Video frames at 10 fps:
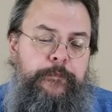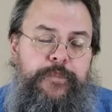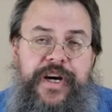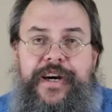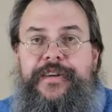
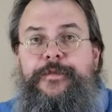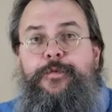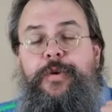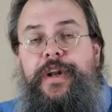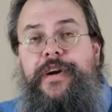But
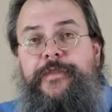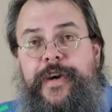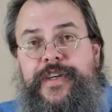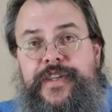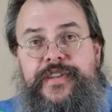when our
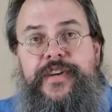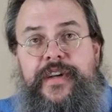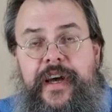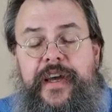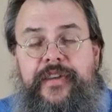functions are
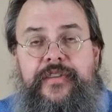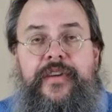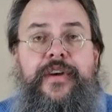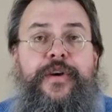nice,